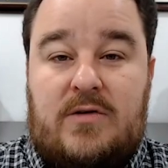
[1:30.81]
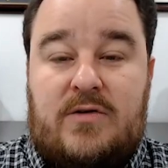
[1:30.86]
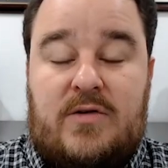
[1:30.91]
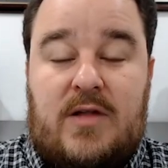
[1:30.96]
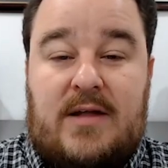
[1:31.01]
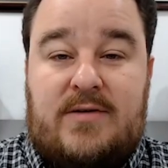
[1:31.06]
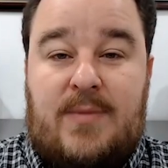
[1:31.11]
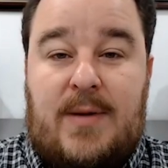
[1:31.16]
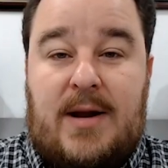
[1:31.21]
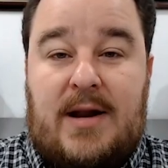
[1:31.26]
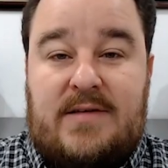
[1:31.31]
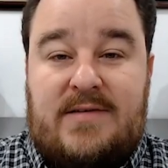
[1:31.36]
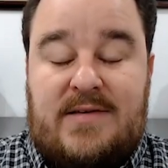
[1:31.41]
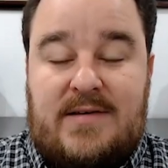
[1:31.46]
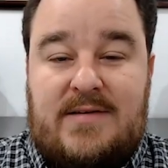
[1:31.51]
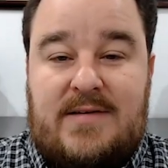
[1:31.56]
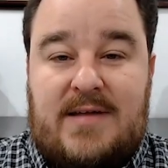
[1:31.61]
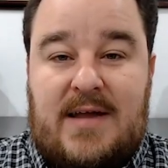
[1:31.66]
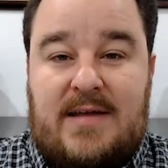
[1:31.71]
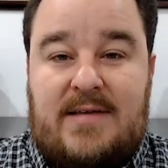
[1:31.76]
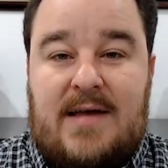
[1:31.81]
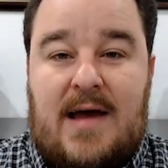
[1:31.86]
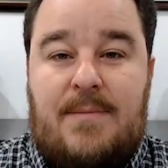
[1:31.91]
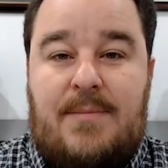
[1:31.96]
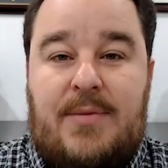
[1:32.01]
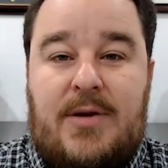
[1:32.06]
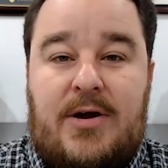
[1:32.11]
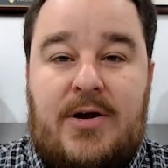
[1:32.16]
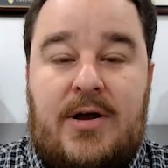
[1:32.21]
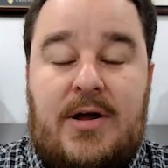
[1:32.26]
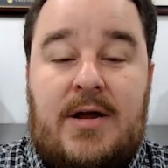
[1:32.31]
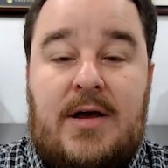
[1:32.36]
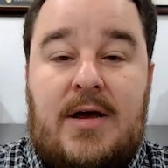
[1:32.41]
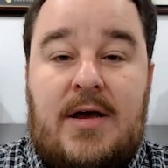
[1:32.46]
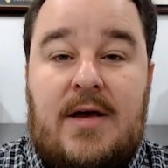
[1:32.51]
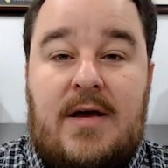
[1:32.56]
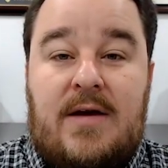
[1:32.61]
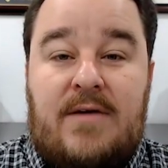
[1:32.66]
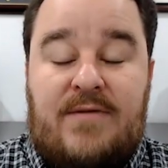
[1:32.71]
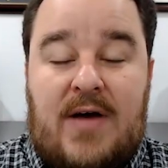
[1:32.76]
So that's about a 6-day time period,
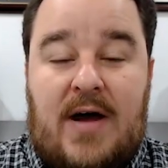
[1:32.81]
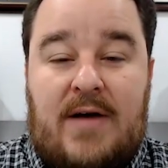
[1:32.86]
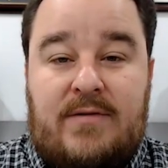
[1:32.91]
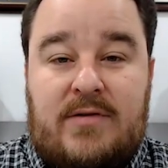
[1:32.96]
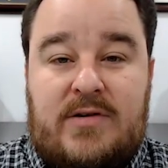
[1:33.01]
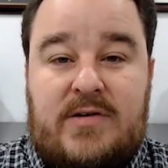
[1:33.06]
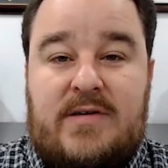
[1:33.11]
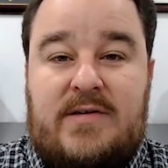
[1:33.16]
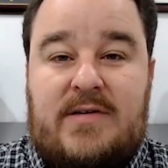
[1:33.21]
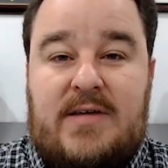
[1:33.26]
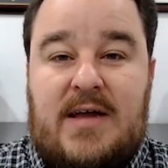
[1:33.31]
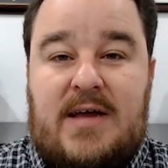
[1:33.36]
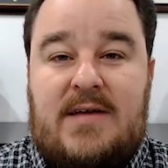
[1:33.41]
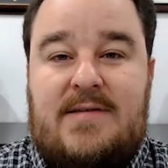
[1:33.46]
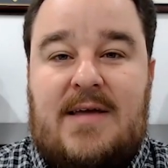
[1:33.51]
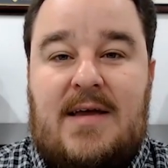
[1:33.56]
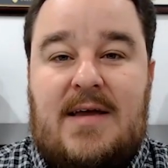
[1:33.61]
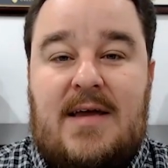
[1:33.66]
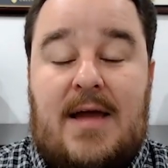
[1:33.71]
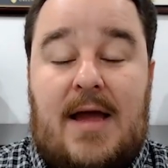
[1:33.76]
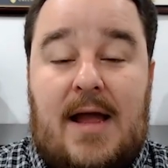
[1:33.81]
5 or 6 days,